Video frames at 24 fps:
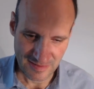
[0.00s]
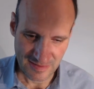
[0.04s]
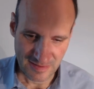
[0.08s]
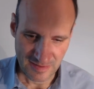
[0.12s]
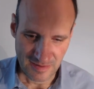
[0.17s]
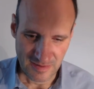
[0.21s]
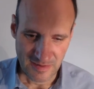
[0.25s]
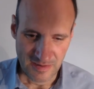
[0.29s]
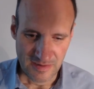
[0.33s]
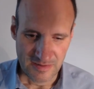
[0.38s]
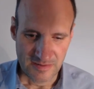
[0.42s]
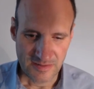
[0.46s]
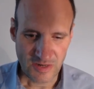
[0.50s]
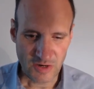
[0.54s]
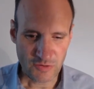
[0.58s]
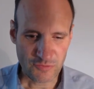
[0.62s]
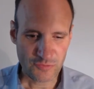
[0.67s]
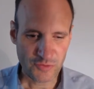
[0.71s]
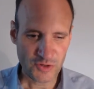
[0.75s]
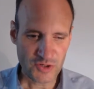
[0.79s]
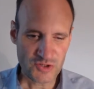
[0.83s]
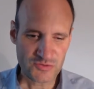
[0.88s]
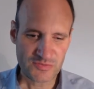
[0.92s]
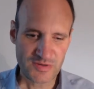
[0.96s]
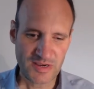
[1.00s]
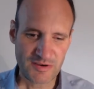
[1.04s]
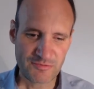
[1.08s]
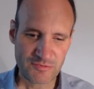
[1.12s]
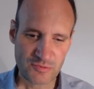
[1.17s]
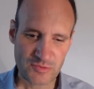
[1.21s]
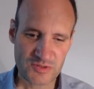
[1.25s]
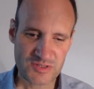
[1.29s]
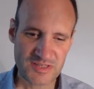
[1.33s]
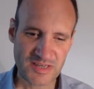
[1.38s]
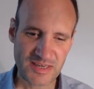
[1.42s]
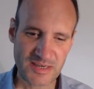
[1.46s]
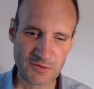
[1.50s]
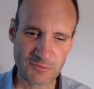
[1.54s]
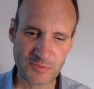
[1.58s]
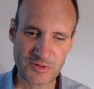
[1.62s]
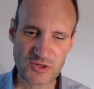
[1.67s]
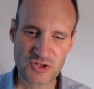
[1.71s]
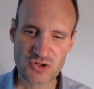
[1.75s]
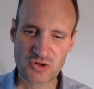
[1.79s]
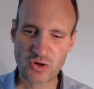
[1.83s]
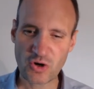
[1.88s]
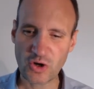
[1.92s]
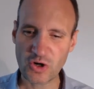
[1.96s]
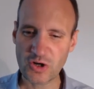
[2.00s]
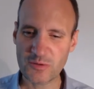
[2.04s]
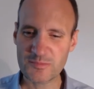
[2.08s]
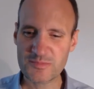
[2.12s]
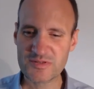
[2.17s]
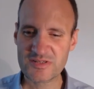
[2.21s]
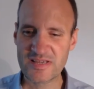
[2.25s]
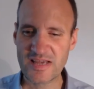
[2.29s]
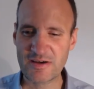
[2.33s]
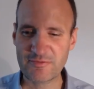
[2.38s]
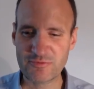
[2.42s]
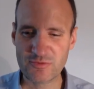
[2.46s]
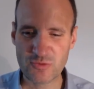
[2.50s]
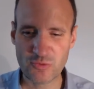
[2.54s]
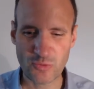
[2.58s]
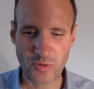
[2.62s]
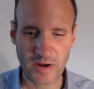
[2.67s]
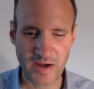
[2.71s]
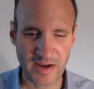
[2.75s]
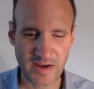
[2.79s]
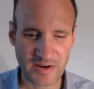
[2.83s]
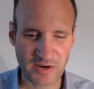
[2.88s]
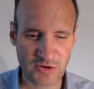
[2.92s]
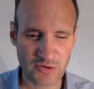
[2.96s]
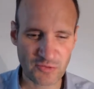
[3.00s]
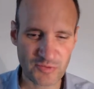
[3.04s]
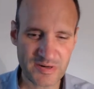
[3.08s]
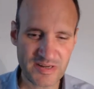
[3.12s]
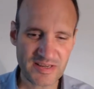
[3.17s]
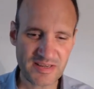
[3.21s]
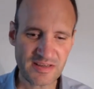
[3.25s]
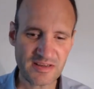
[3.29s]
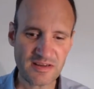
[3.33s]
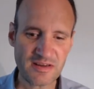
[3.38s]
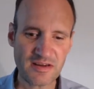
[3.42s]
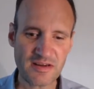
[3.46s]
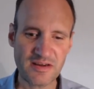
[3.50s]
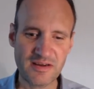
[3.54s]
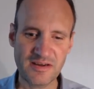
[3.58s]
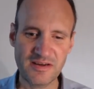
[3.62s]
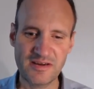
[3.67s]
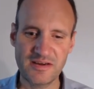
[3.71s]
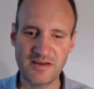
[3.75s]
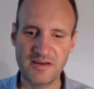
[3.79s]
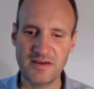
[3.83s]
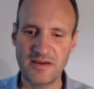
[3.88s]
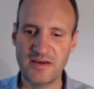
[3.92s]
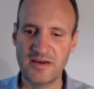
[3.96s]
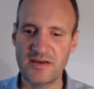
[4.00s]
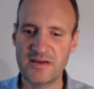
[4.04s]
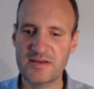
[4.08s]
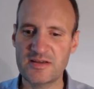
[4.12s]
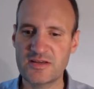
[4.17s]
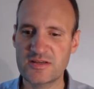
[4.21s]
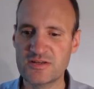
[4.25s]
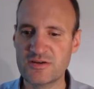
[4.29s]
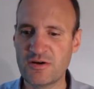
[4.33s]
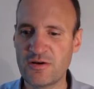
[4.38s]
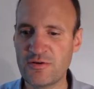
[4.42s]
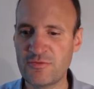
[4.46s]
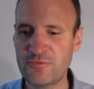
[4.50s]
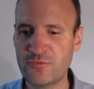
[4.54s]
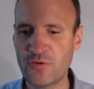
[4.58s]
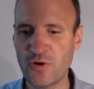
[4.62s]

Now first we have to say which columns have to agree for